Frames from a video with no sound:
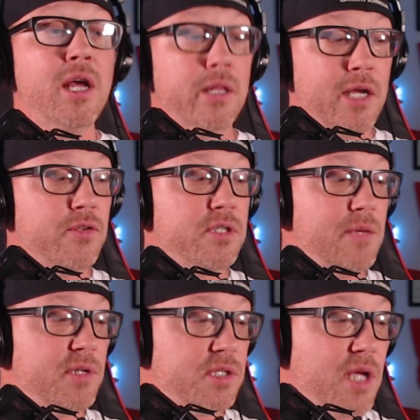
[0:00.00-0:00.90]
Led the team
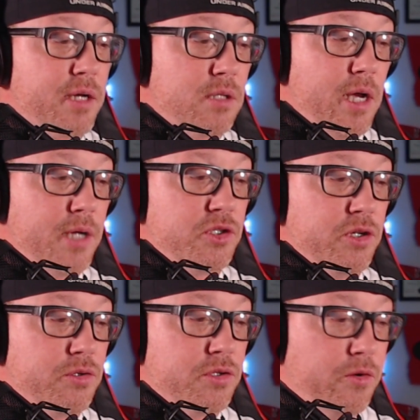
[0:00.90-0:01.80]
in sacks last year,
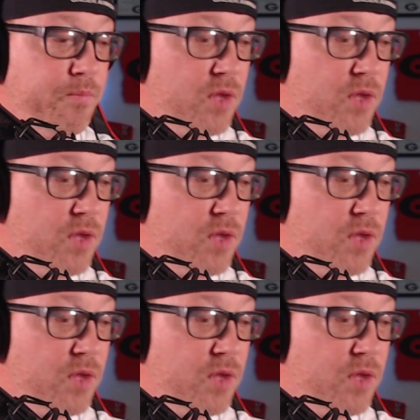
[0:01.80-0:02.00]
too.